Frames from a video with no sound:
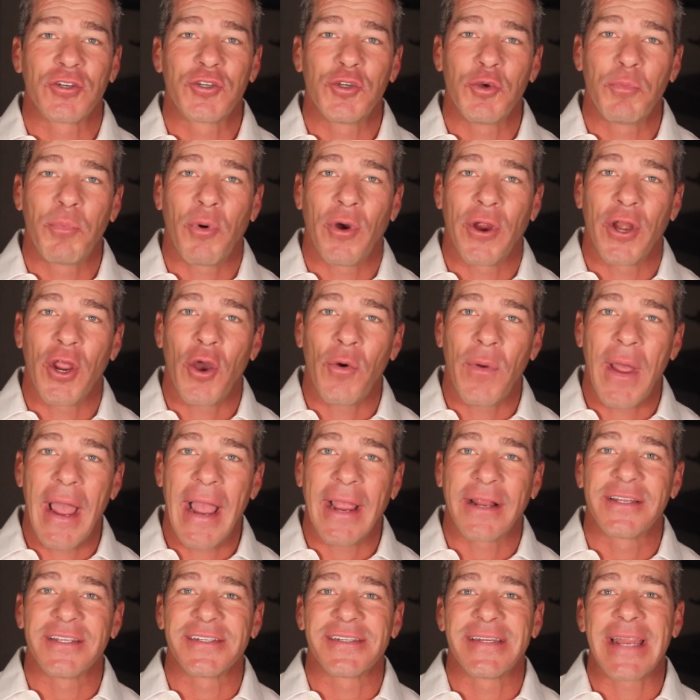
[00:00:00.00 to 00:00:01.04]
2.0
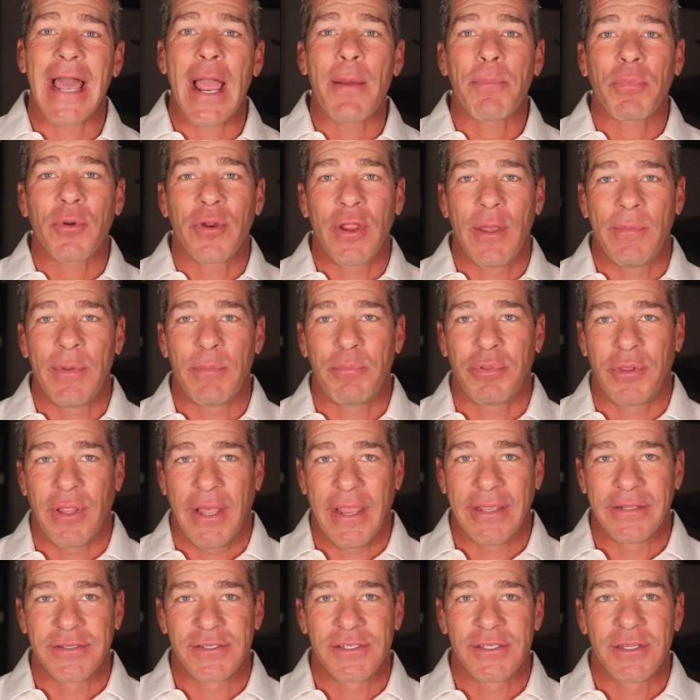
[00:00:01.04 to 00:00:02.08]
Act does not prohibit
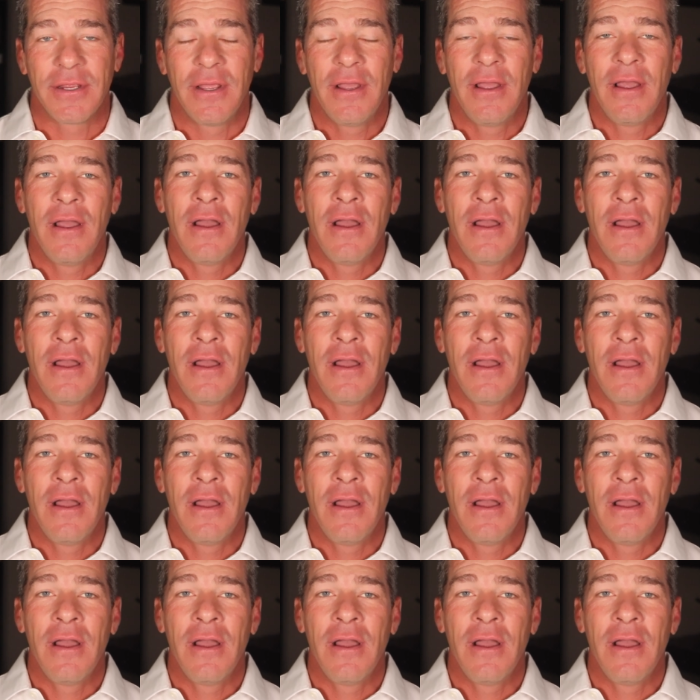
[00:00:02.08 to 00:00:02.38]
plans